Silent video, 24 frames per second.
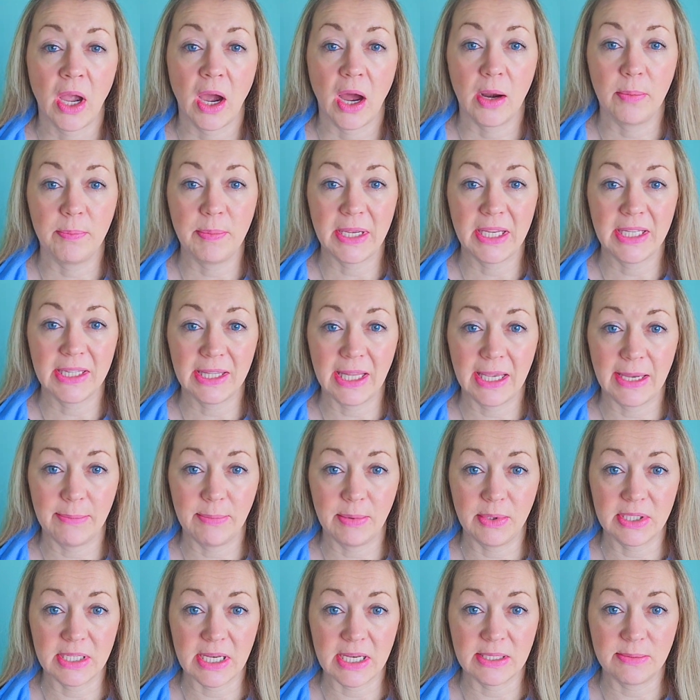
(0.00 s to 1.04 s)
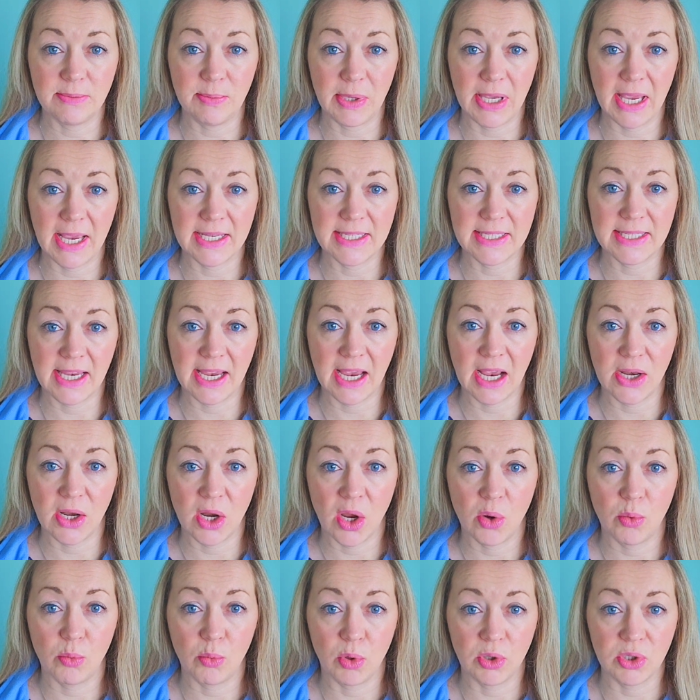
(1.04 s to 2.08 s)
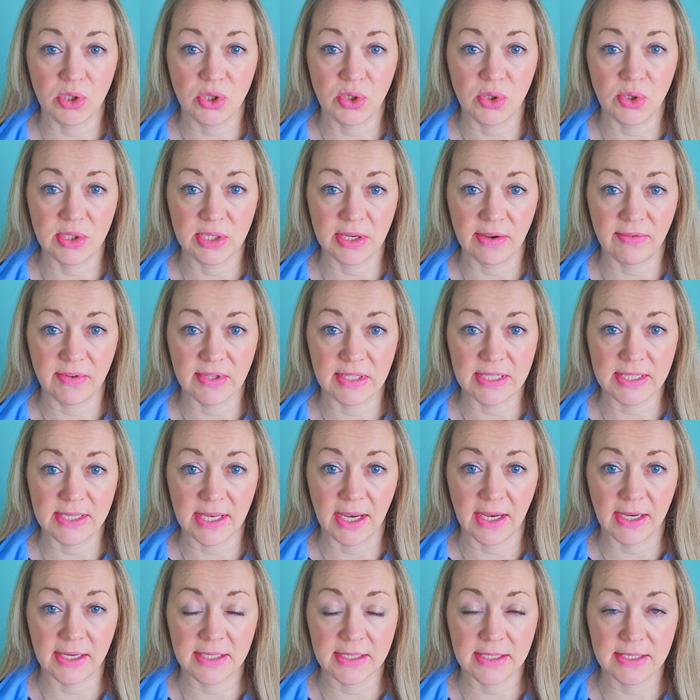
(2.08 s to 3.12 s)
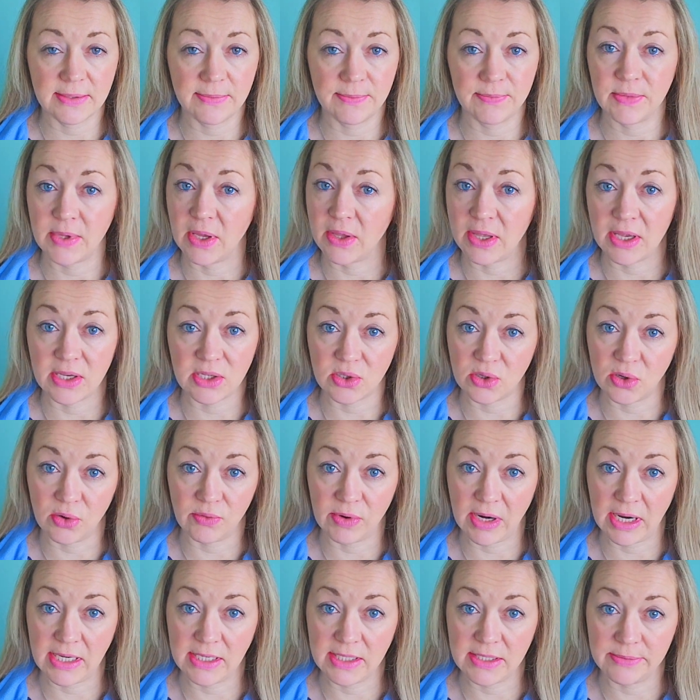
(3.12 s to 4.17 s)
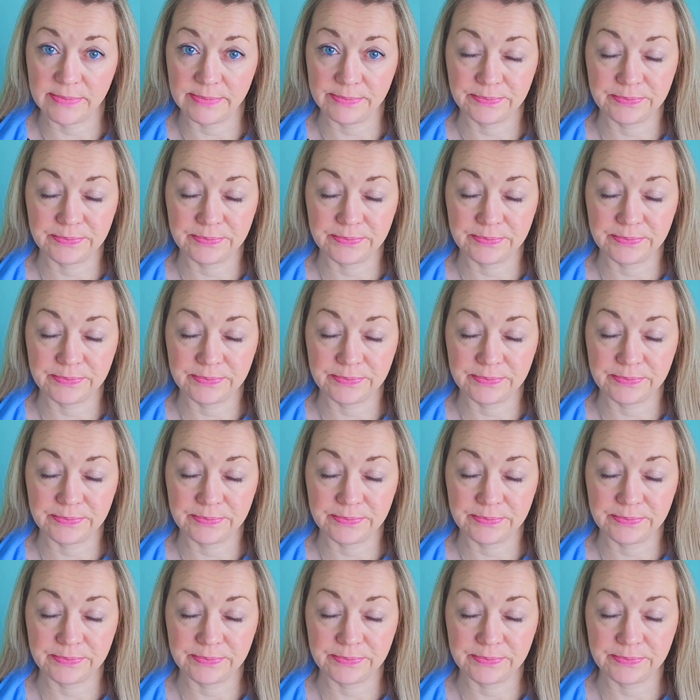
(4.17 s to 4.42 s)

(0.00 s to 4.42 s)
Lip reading: are being labelled as BSEN 1276. Now that's not right.